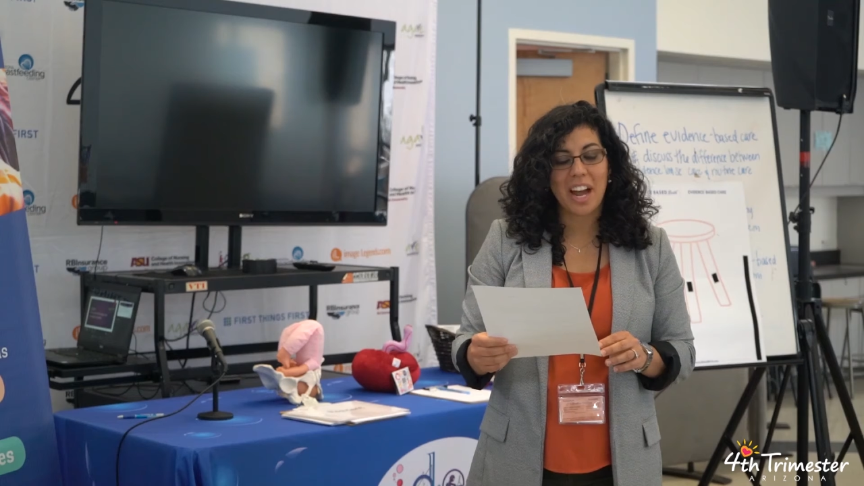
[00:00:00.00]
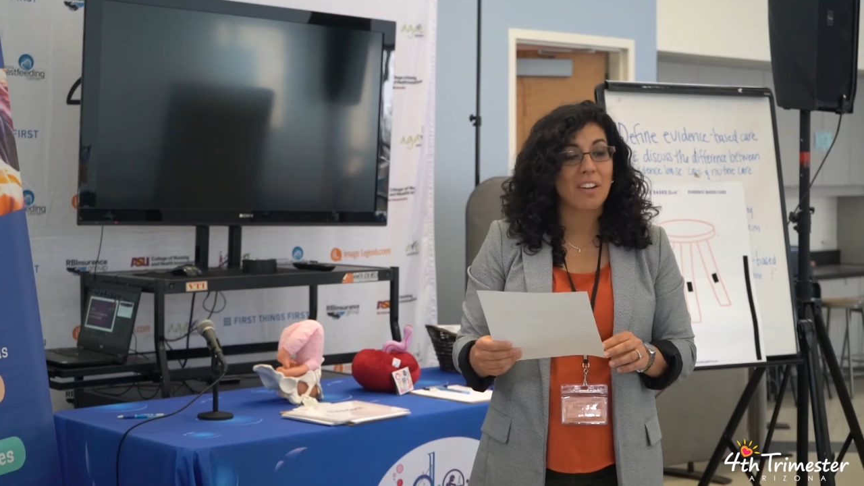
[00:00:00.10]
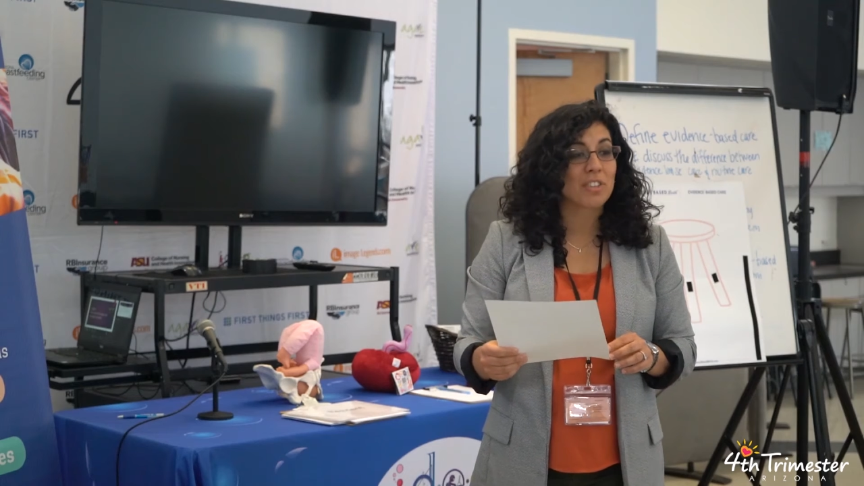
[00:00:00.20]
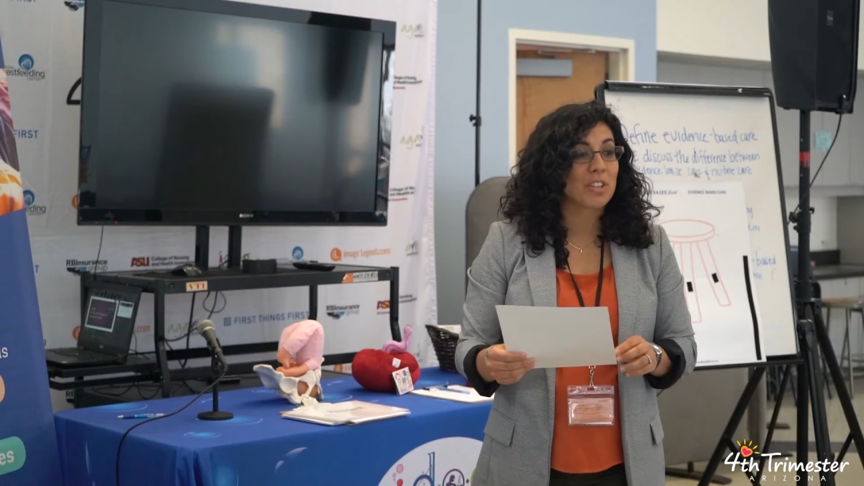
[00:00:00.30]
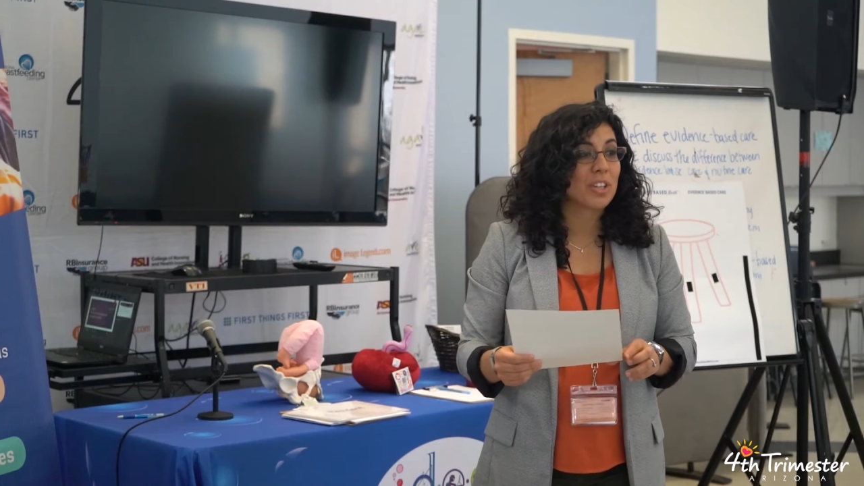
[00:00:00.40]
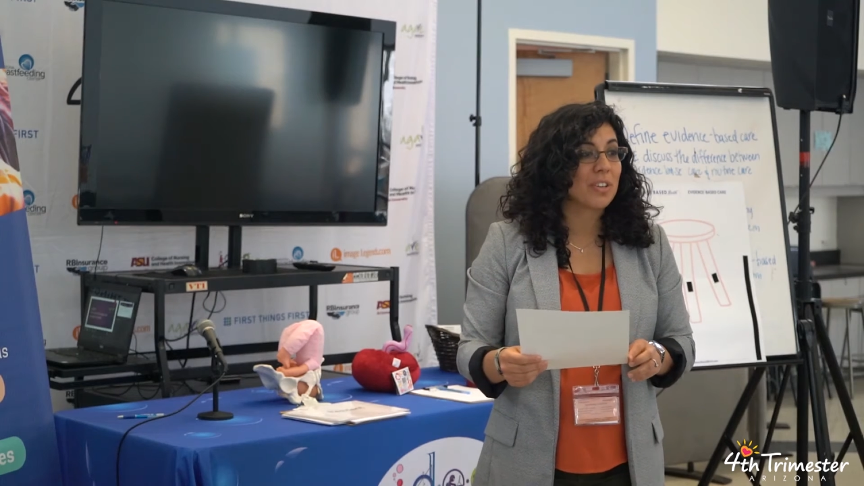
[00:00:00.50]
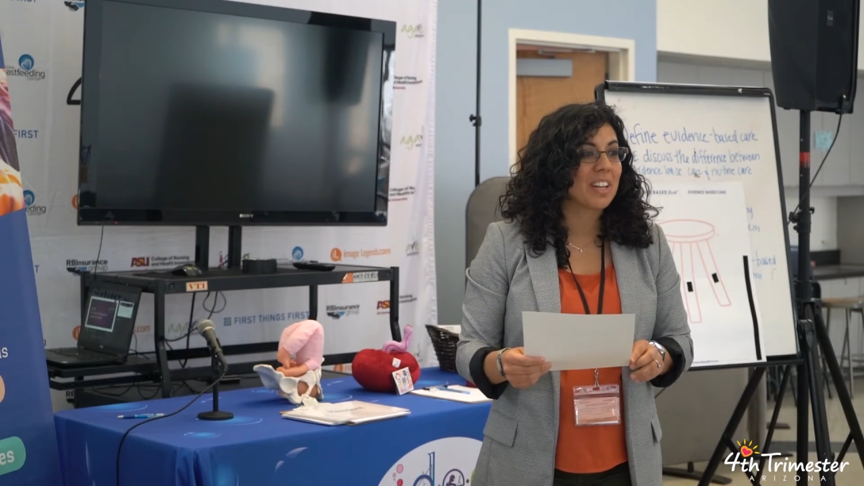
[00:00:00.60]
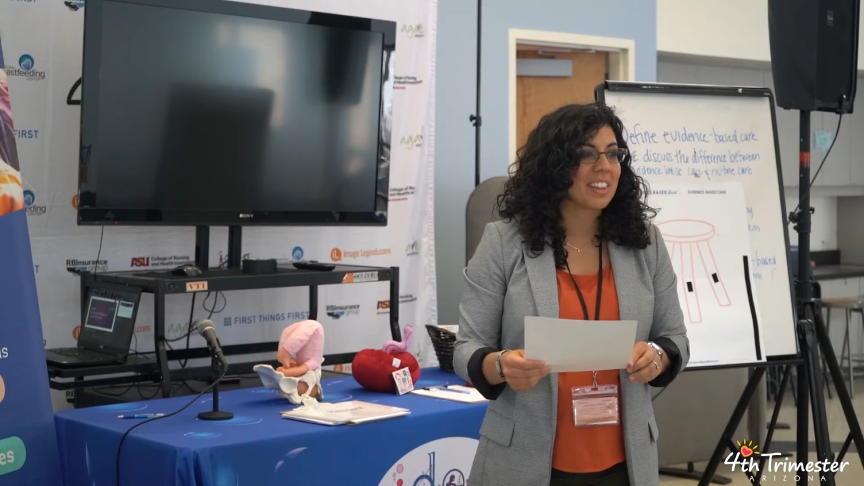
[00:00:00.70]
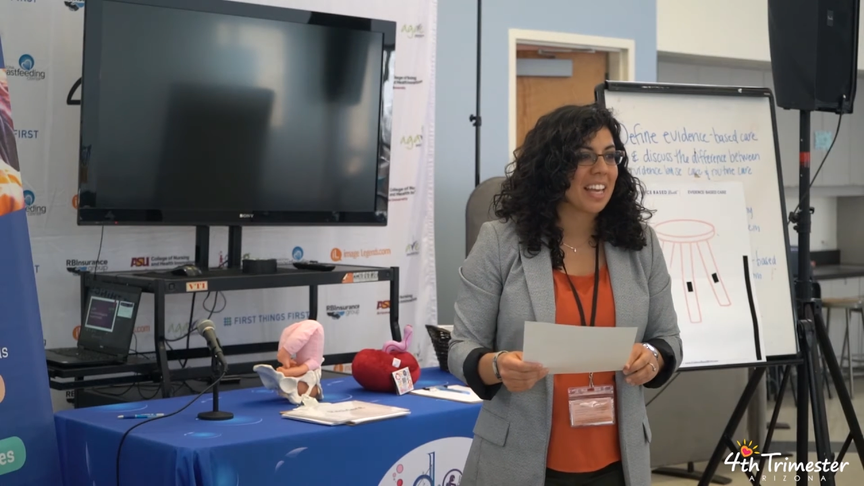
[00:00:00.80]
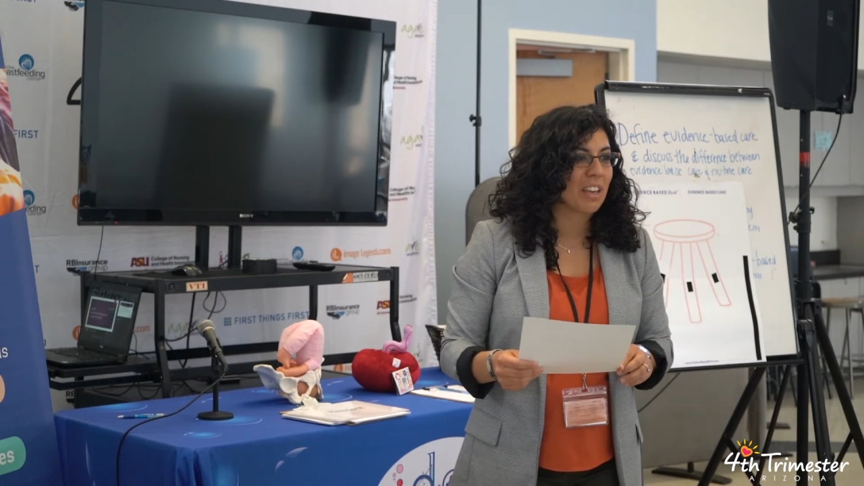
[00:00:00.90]
Good afternoon,
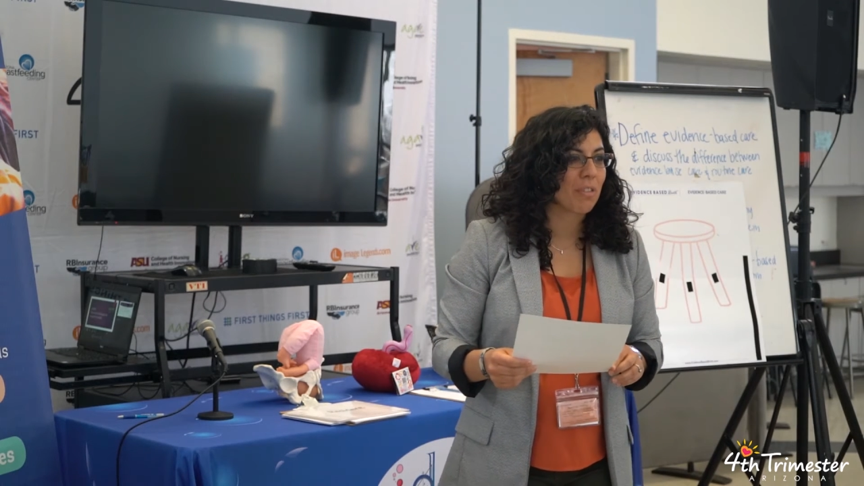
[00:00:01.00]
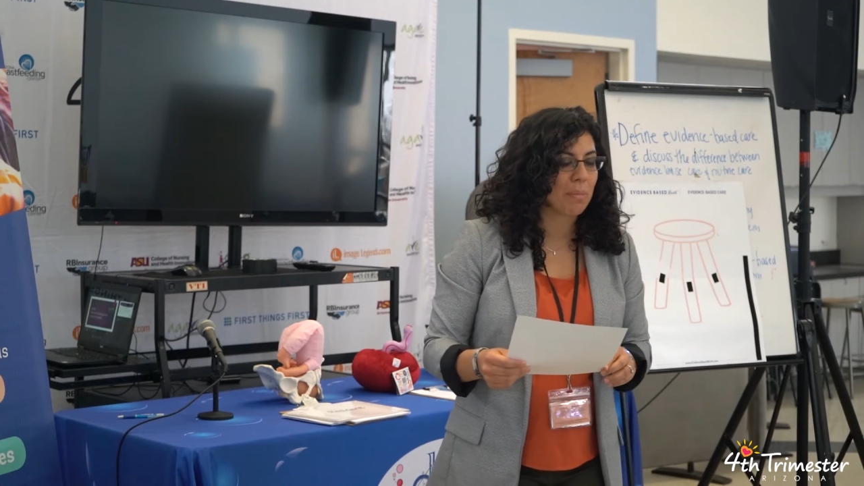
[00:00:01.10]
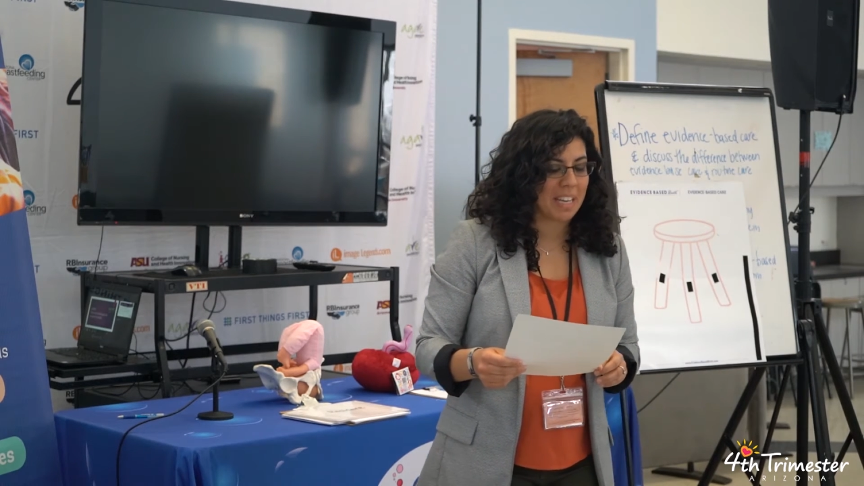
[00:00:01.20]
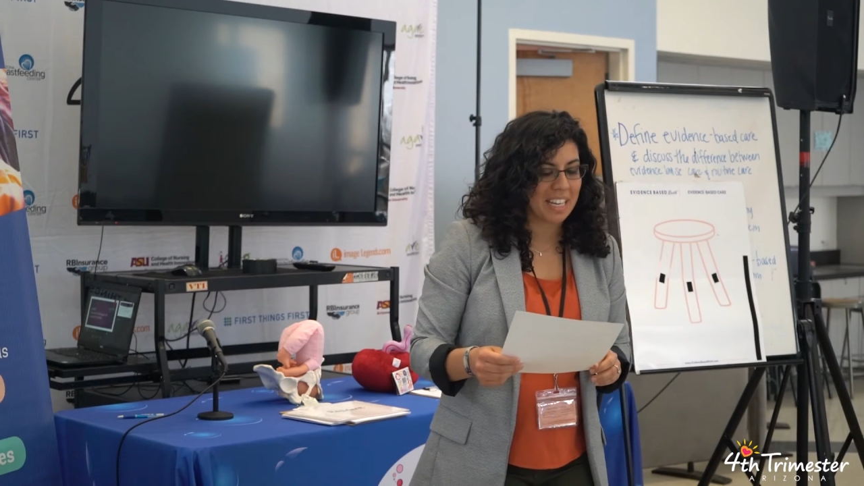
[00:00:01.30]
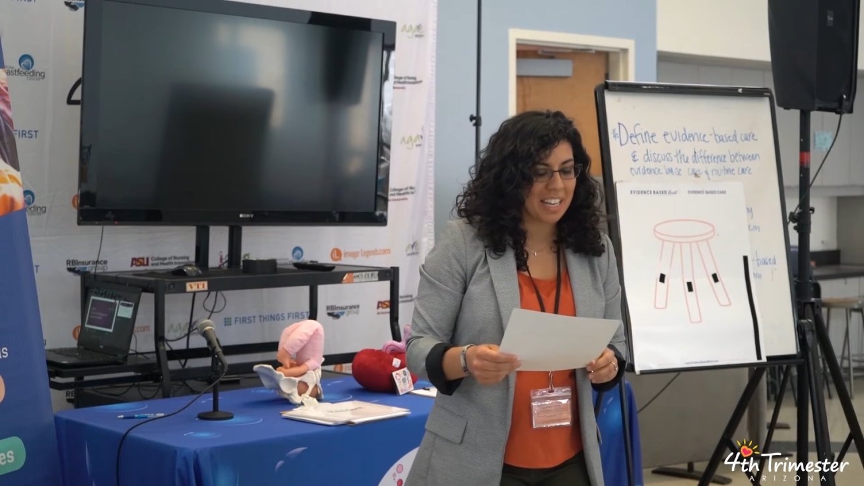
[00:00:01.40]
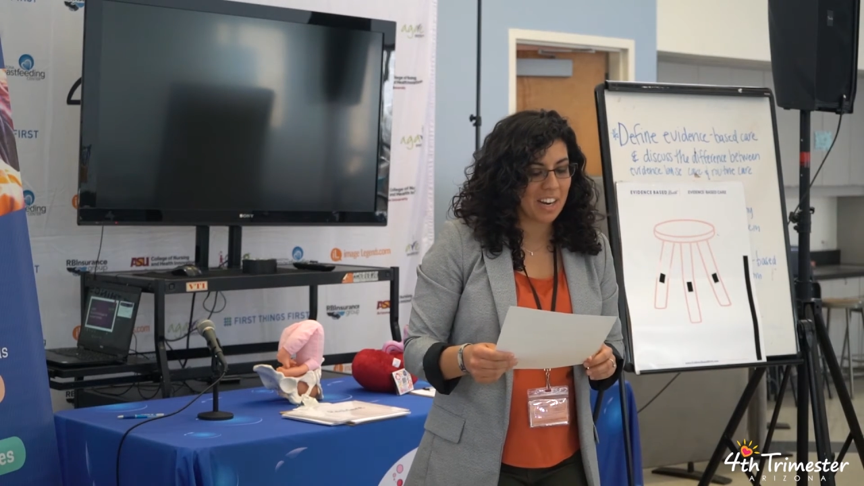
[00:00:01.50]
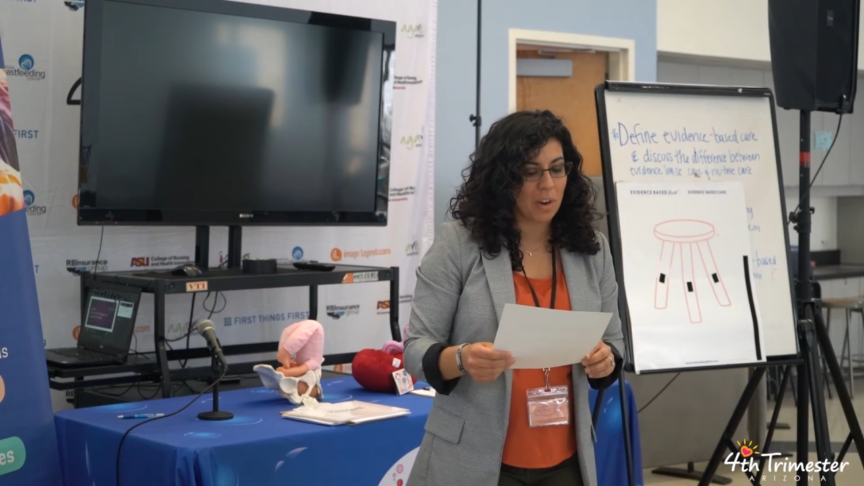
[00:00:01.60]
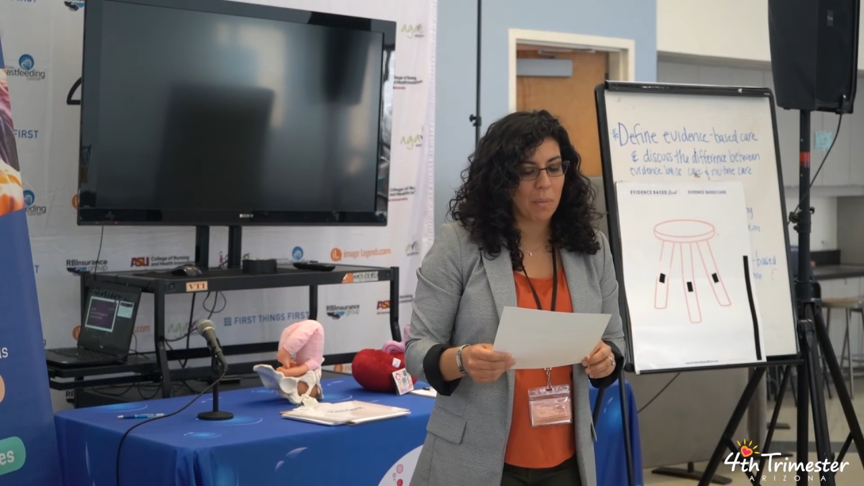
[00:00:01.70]
and thank you for being here,